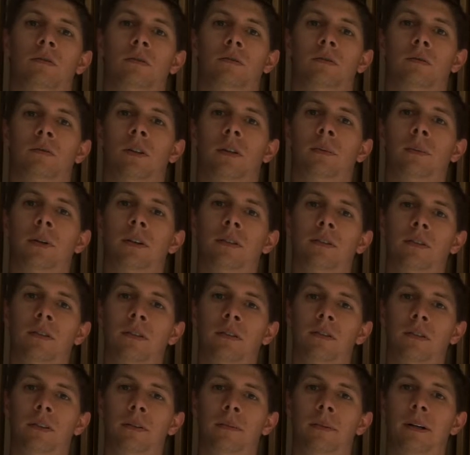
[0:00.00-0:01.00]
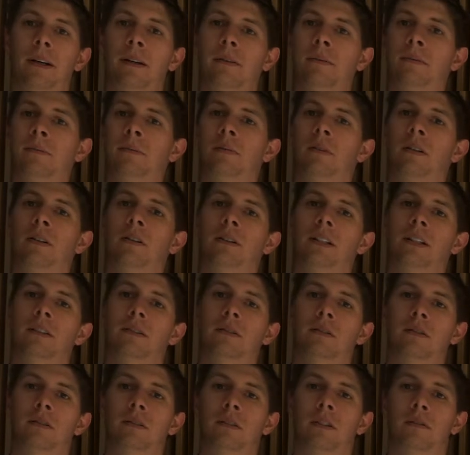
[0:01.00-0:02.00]
Romosozumab, belonging
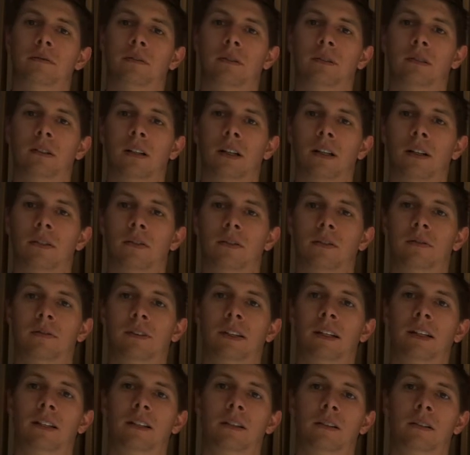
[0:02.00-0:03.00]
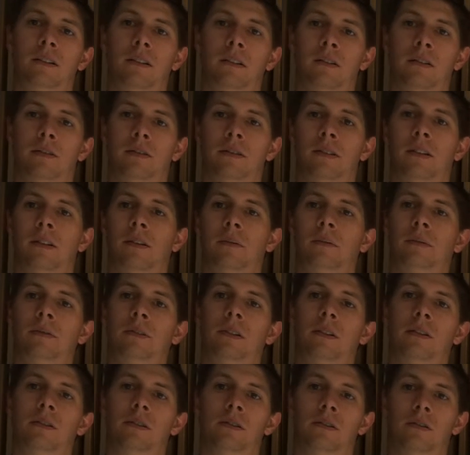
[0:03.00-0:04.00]
to a novel class of
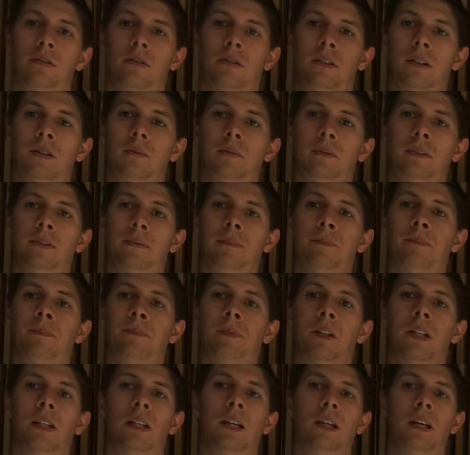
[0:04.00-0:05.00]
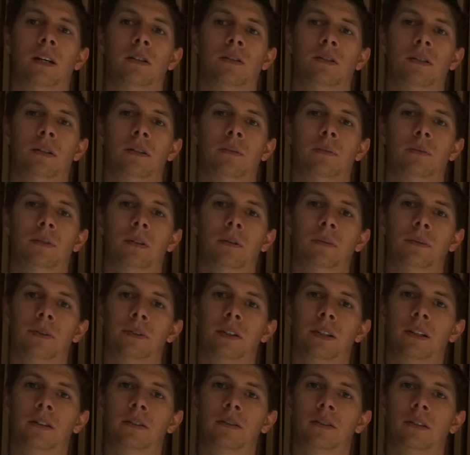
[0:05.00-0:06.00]
anti-osteoporosis treatment, has shown
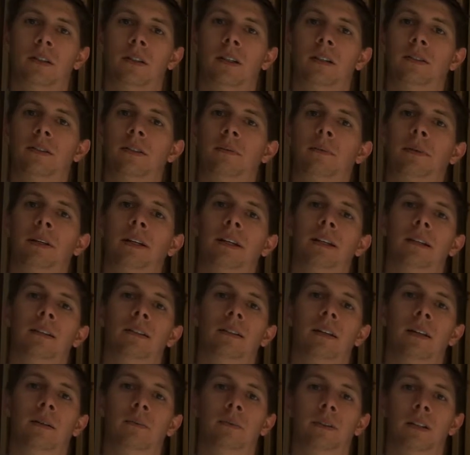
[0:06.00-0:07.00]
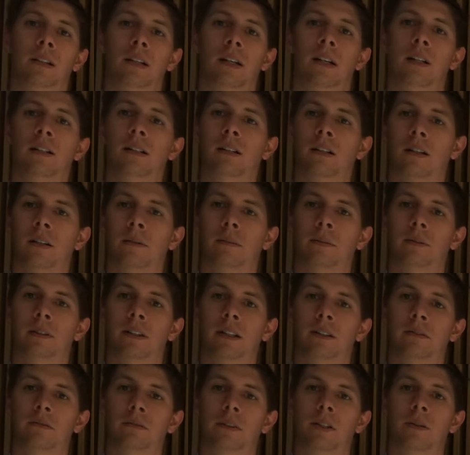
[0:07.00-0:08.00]
promising signs of being adept at
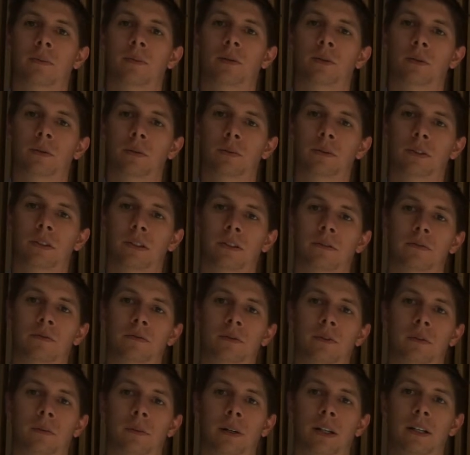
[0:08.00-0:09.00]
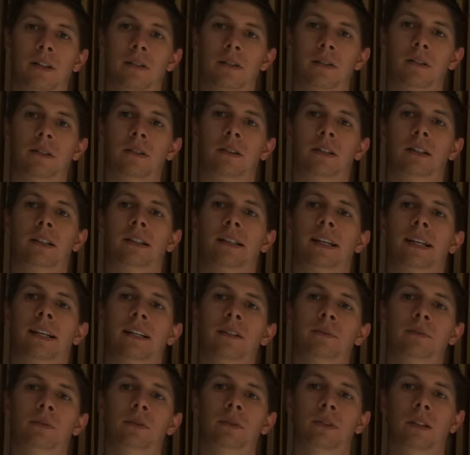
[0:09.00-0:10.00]
uncoupling reabsorption and formation in
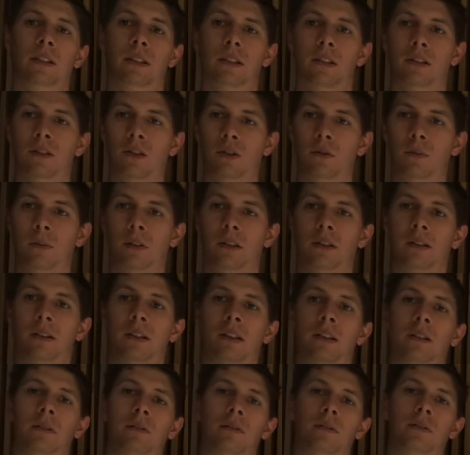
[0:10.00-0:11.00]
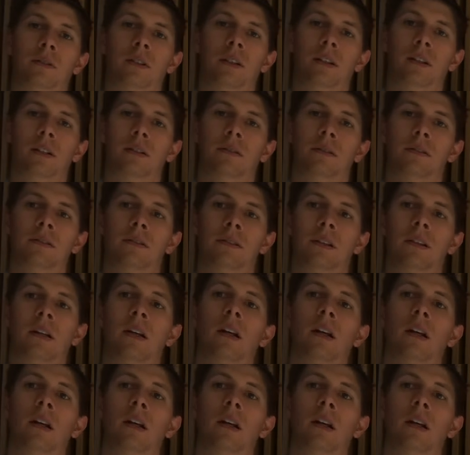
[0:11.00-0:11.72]
animal and human clinical trials.